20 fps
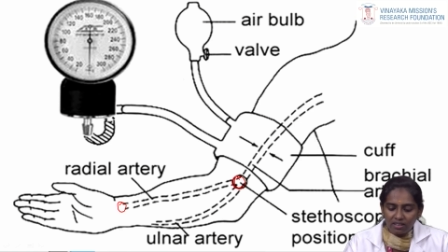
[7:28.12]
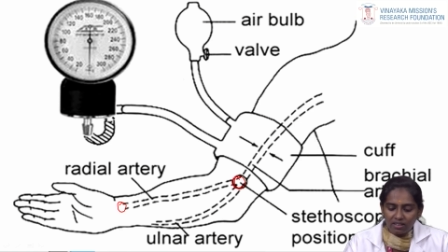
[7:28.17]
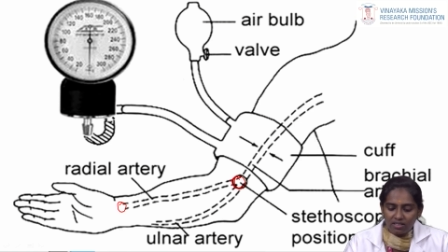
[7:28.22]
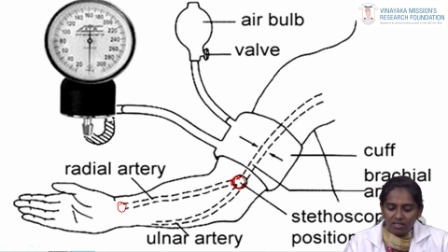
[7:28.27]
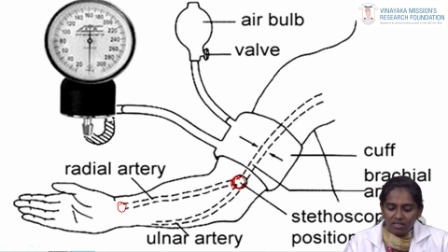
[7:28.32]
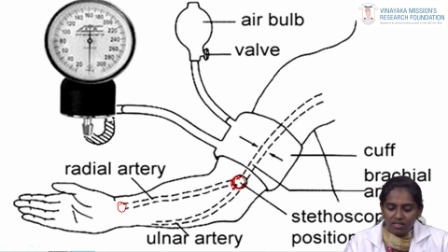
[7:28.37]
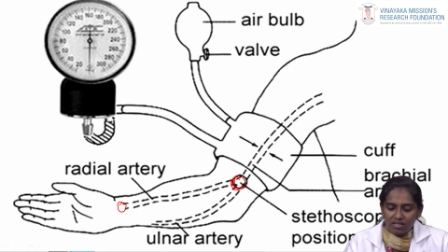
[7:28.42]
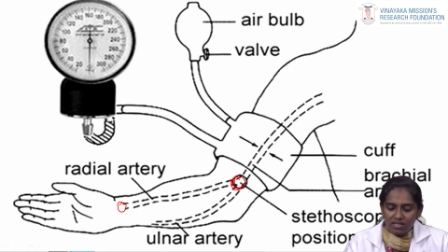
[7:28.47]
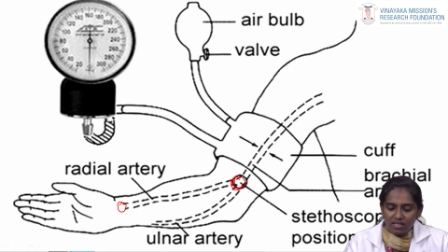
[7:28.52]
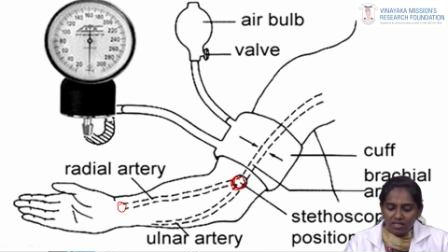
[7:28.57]

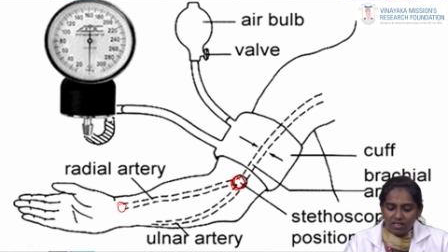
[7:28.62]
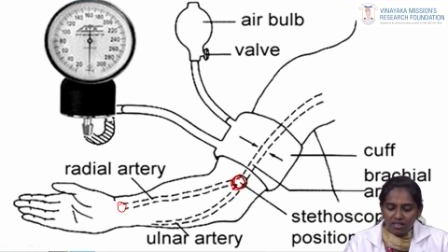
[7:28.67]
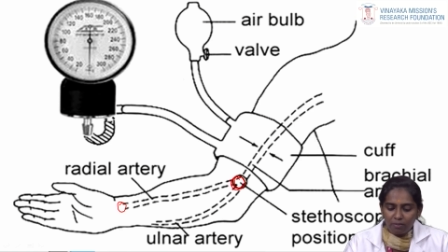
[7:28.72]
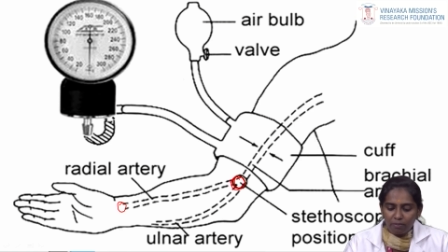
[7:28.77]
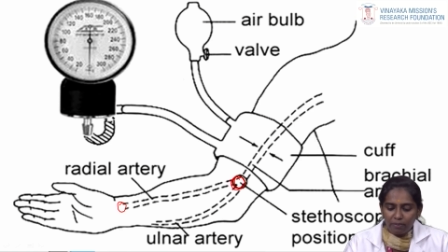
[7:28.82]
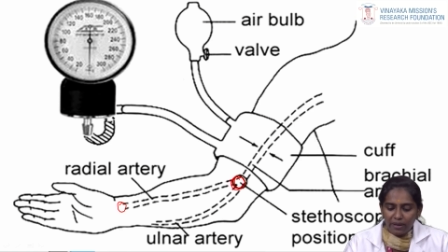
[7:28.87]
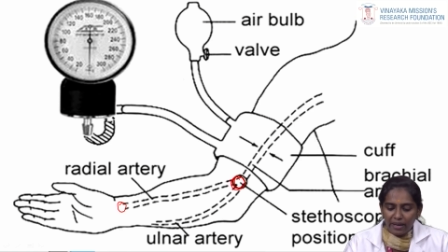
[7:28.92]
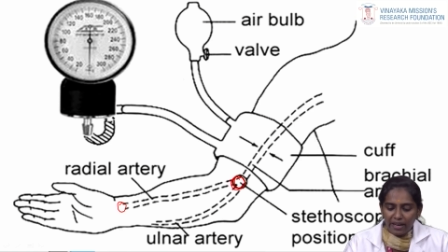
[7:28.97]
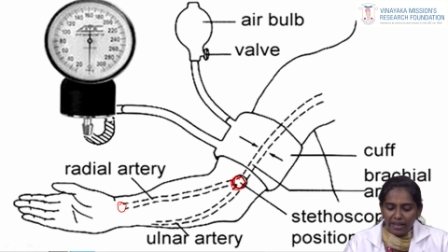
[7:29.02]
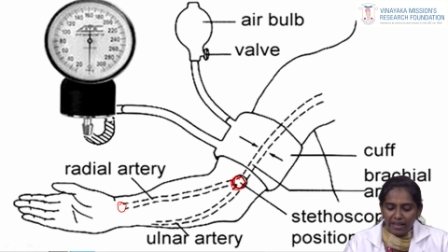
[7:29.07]
This is the
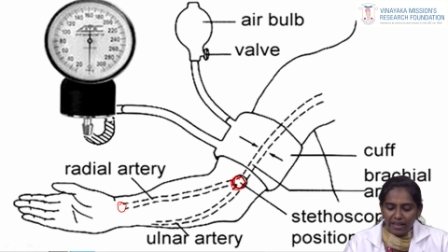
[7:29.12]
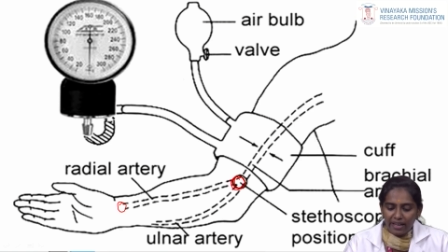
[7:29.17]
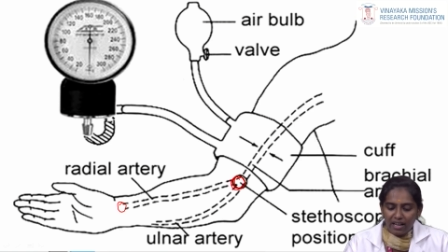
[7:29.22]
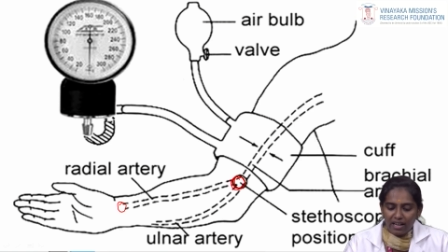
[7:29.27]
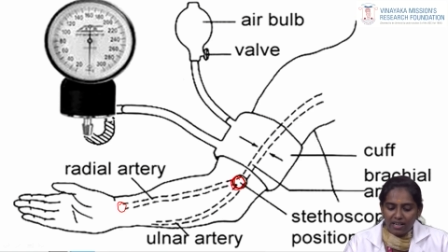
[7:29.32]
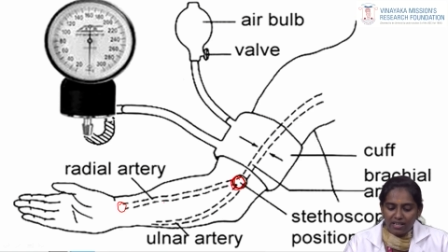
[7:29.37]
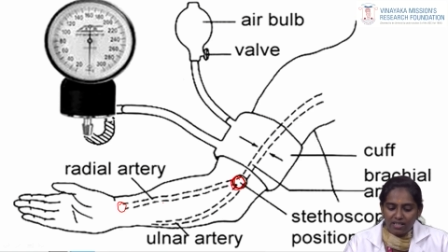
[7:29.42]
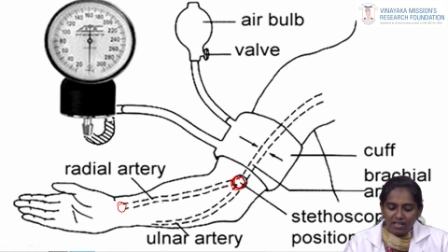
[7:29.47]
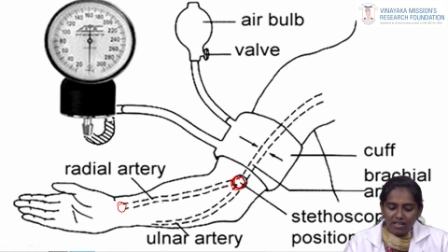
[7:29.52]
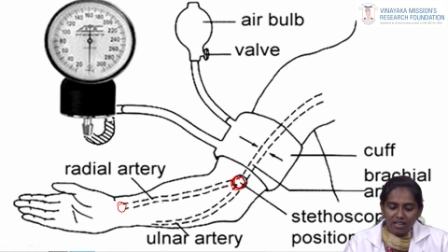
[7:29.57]
brachial
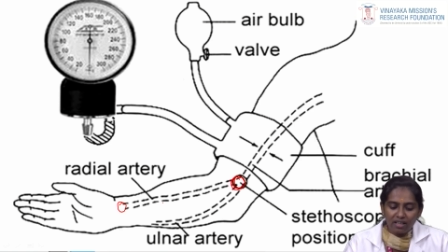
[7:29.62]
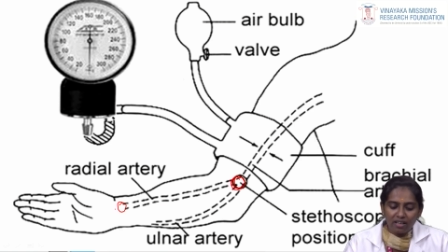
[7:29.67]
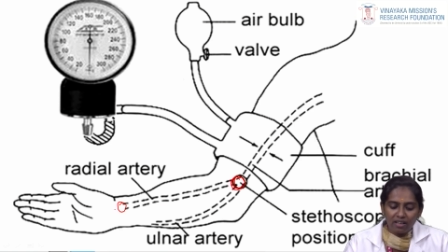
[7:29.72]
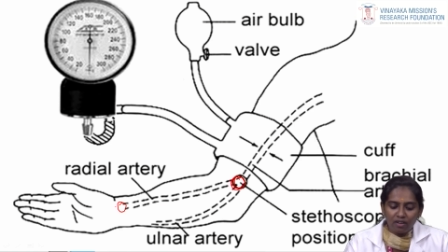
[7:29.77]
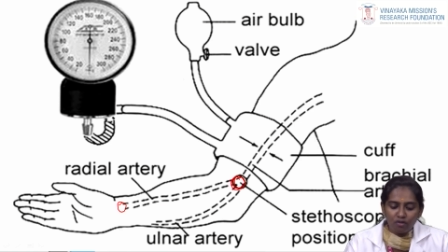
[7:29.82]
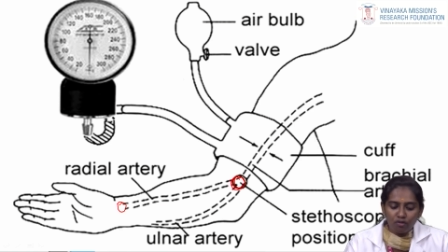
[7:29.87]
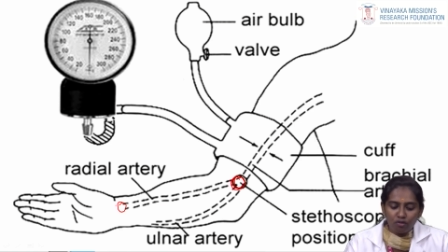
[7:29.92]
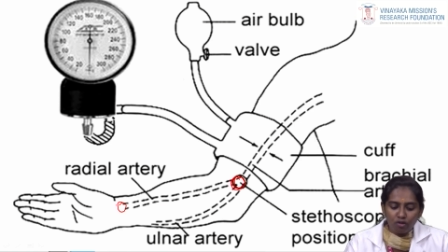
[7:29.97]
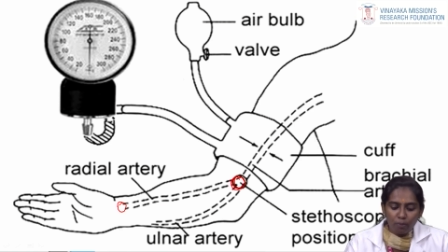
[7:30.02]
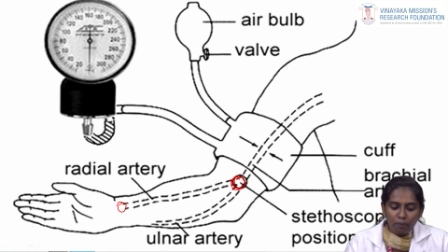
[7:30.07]
artery.
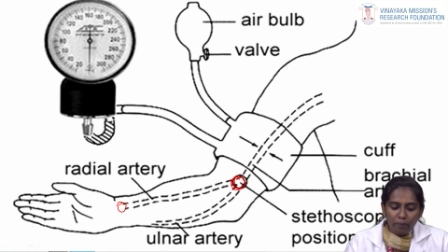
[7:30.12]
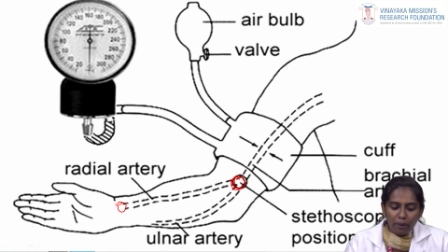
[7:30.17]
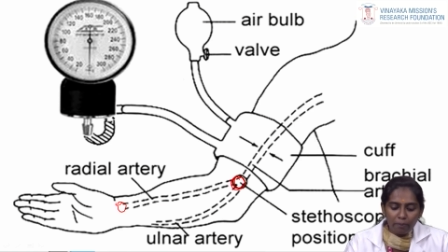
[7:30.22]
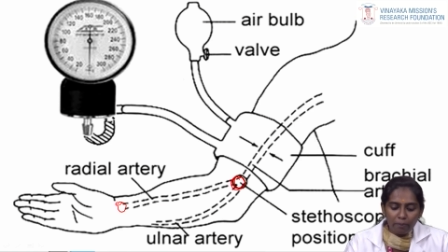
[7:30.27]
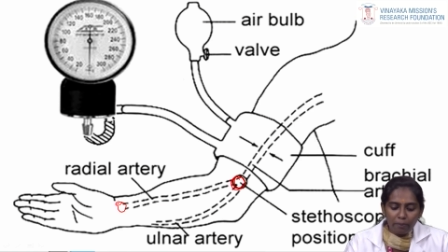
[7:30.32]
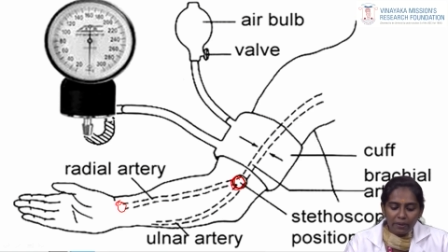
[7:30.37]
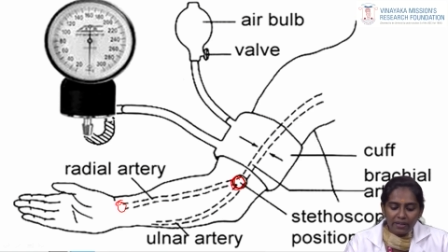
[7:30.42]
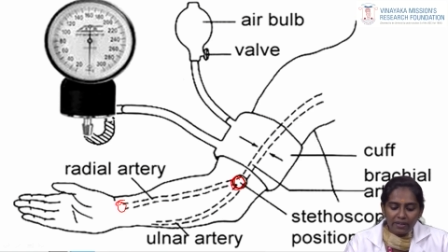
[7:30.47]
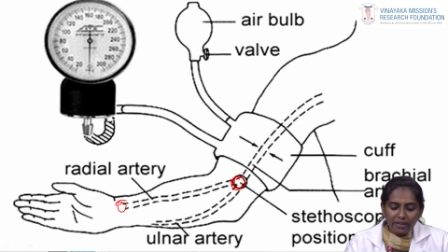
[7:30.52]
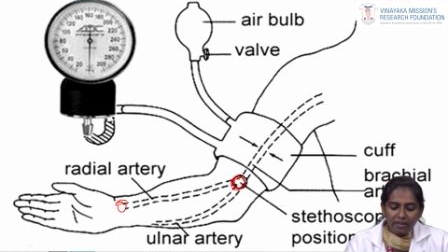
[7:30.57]
For
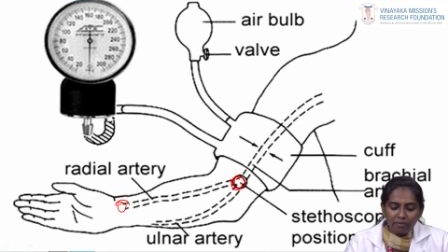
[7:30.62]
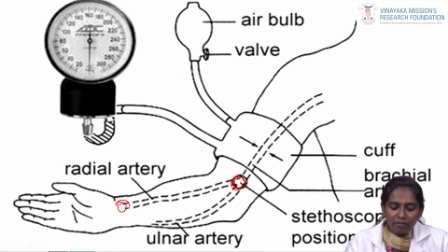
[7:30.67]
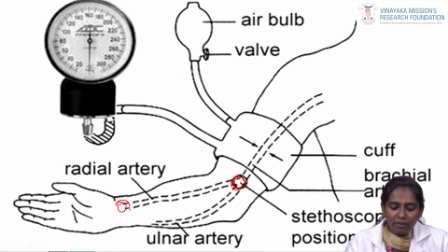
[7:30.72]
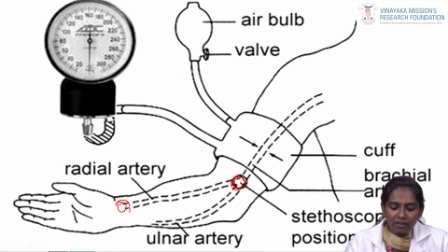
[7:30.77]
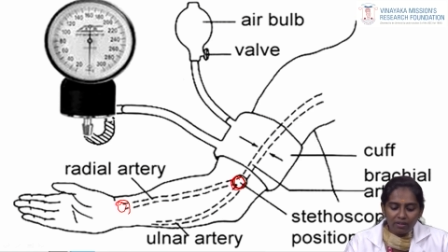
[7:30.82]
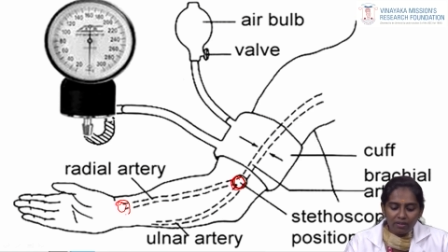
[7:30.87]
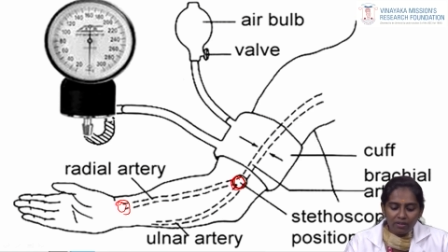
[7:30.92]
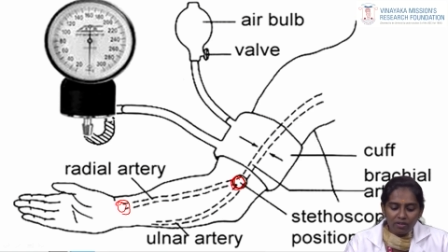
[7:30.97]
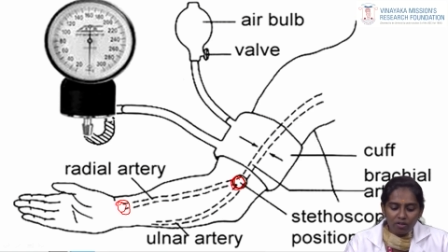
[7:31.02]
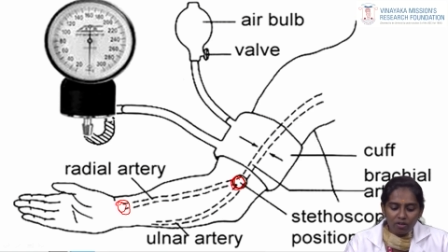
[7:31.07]
palpatory method,